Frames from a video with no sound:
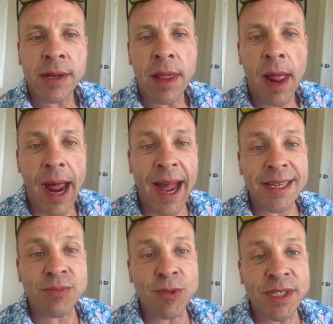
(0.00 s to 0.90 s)
I
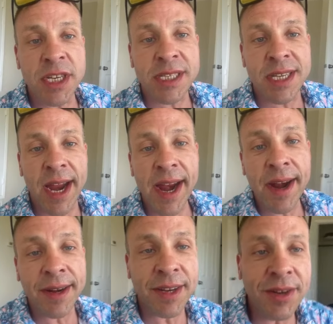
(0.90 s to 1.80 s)
was just there,
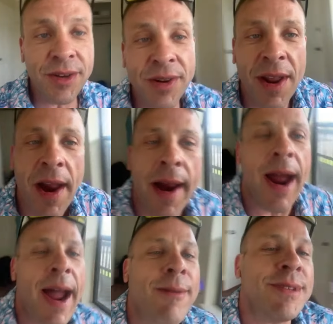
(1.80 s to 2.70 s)
dude. I
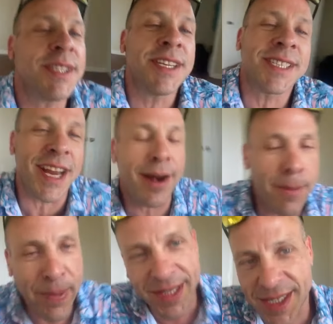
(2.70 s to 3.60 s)
was just there in
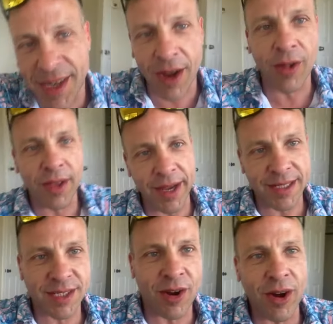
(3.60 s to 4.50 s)
Pensacola at
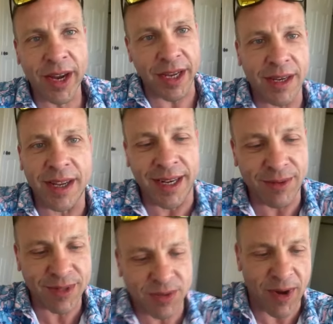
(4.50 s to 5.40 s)
Target, and it
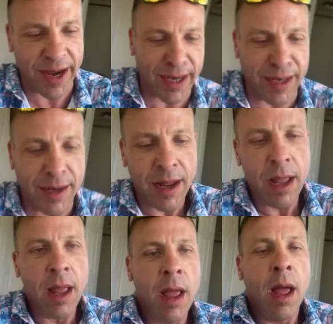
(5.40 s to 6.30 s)
was raining.
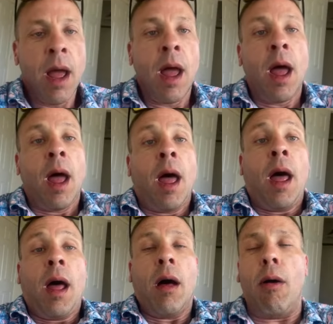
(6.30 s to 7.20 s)
And